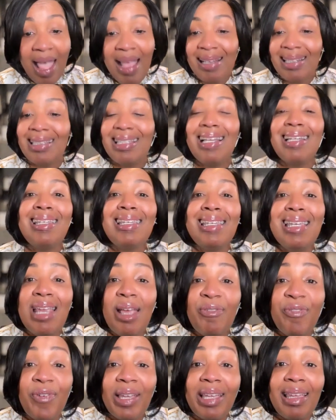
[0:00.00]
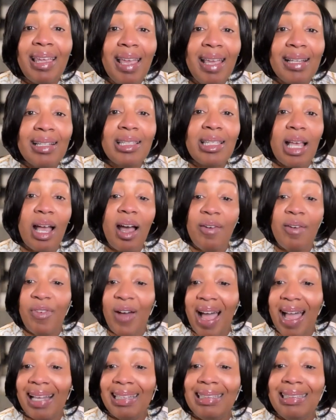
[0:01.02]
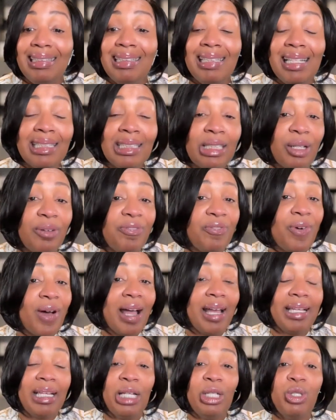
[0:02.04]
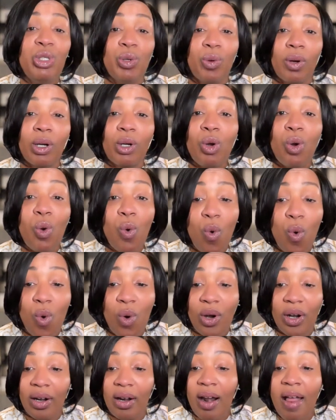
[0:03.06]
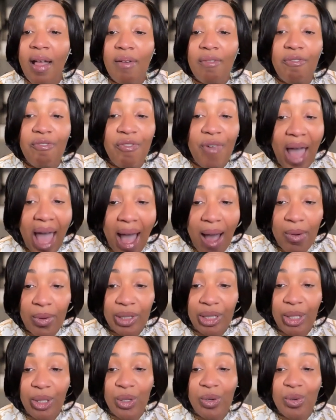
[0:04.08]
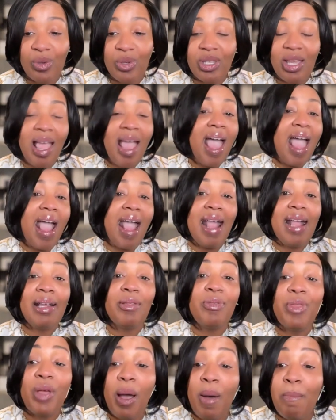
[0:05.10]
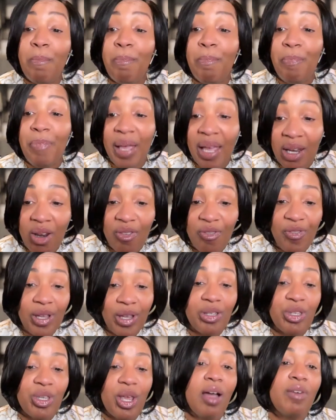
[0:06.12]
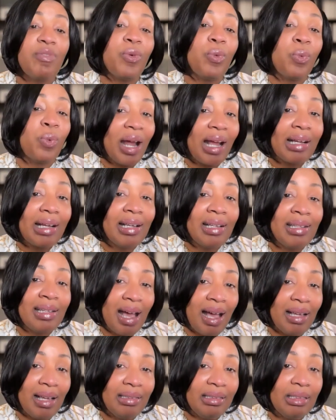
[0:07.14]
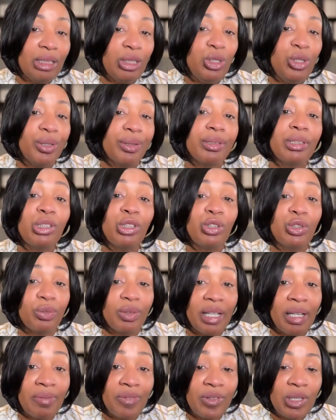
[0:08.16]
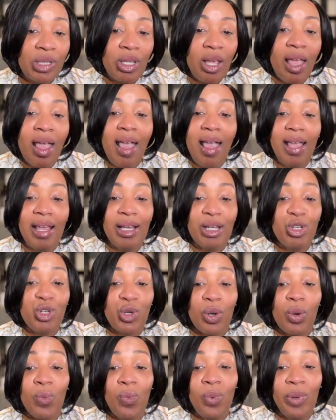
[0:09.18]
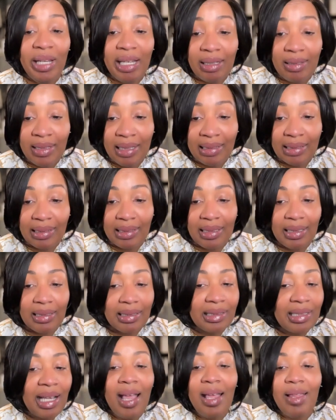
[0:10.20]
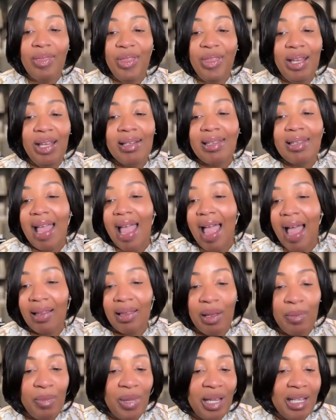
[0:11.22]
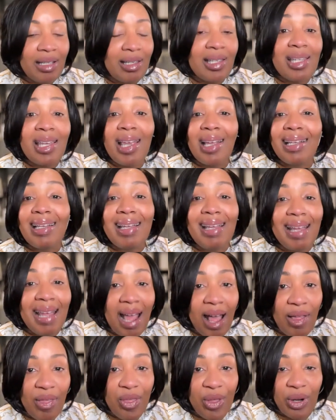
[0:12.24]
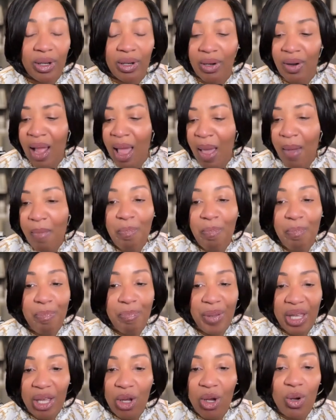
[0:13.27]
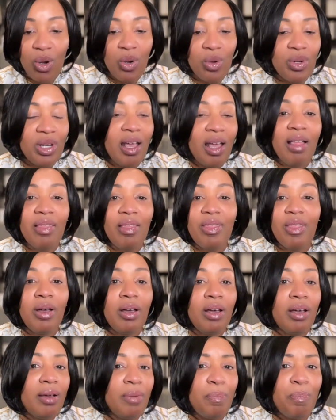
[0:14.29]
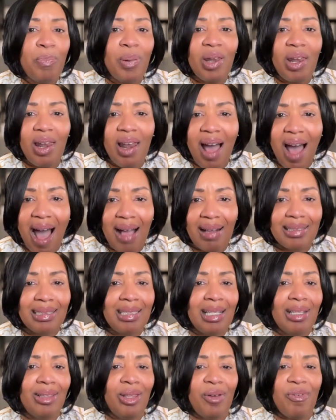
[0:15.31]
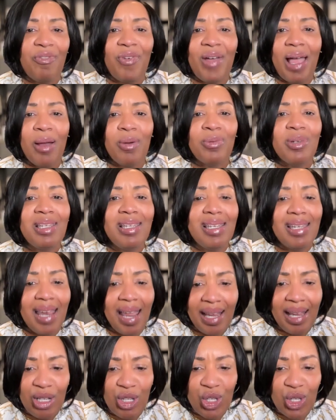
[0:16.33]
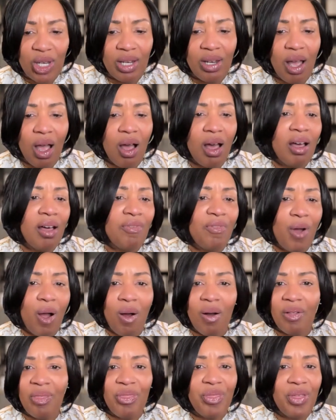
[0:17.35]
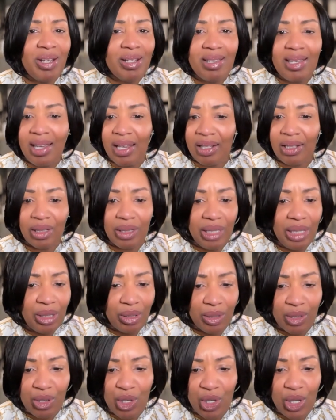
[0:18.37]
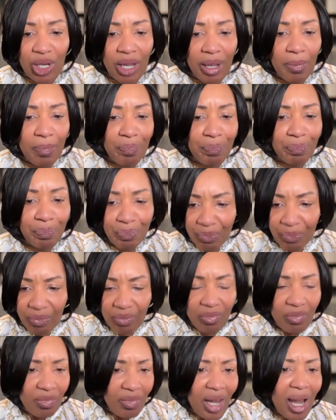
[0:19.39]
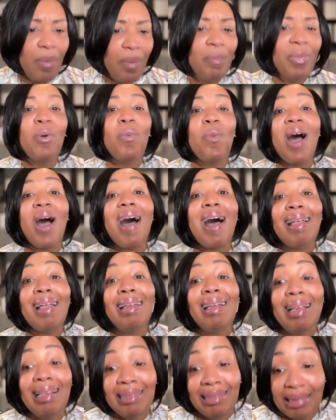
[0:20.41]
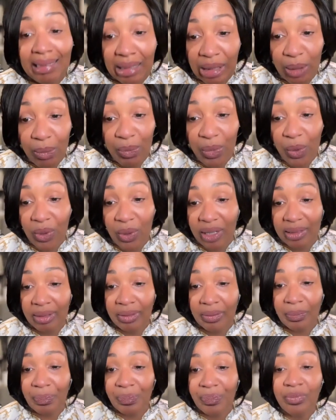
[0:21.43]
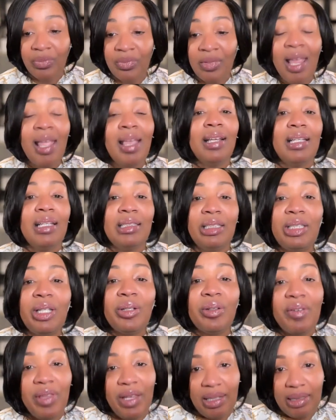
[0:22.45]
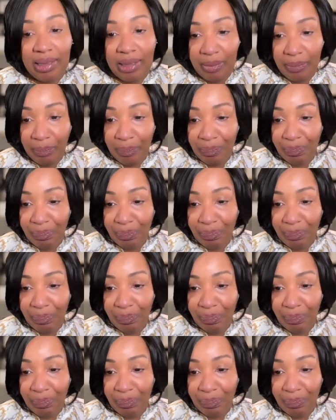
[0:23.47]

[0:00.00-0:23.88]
significance of identifying your core values, and the benefits of recognizing your strengths and your weaknesses. These elements together build the blocks and the foundation of authentic leadership. But why is this important? Consider this.